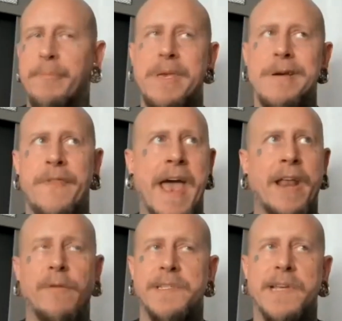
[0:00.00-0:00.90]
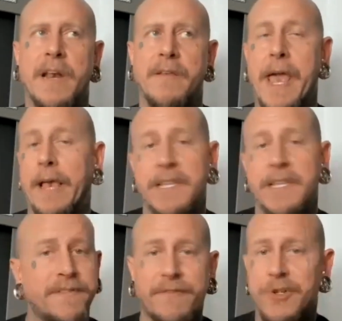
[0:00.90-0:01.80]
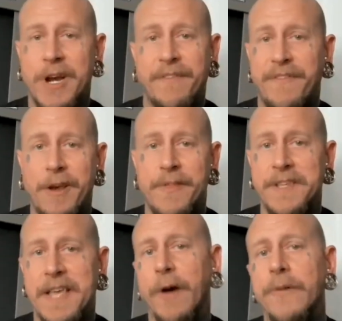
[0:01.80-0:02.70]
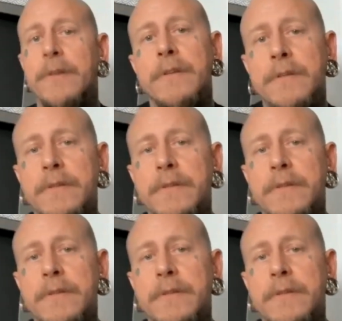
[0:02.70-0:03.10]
But beyond that, it was kind of like, let's try to figure this out.